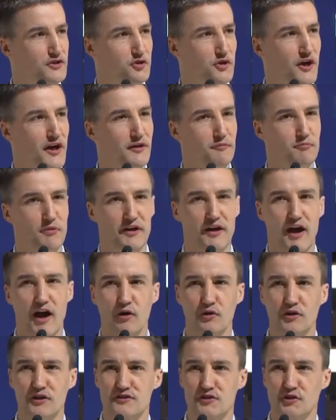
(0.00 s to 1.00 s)
tread, but
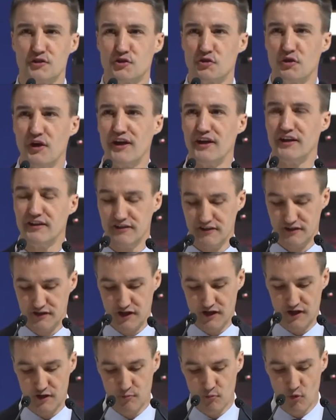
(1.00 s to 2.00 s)
how does a tread
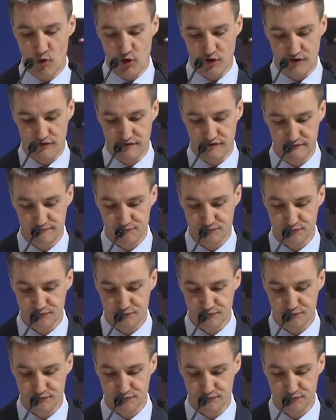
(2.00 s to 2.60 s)
morph?